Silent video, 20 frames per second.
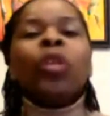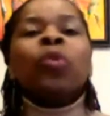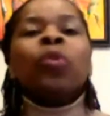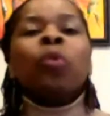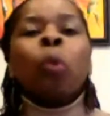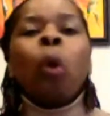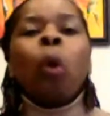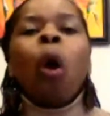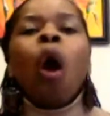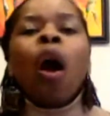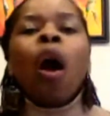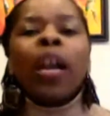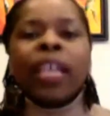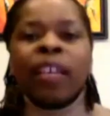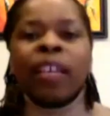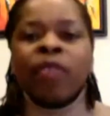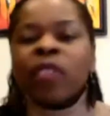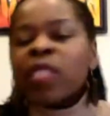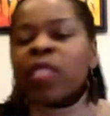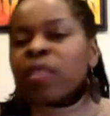we walk
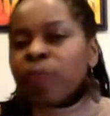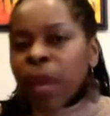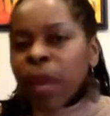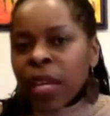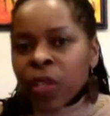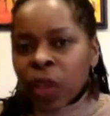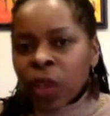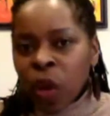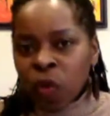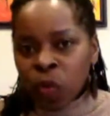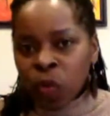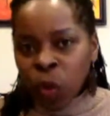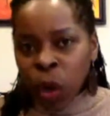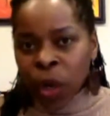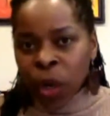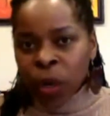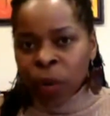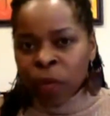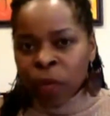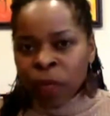in the space of
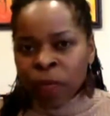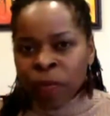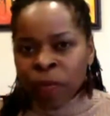work.